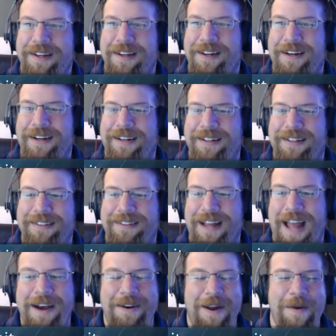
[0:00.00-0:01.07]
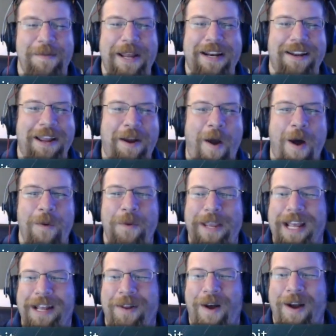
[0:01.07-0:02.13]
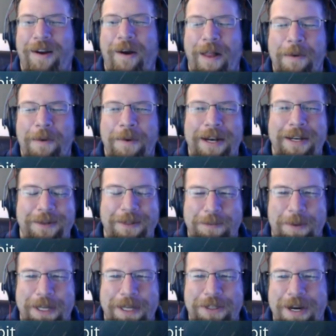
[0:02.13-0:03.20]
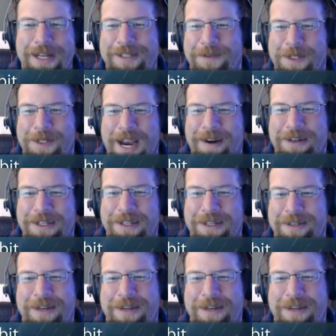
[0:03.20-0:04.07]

Uh, I don't know, man. Like, all weekend long, all I want to do is play Trials of Osiris, because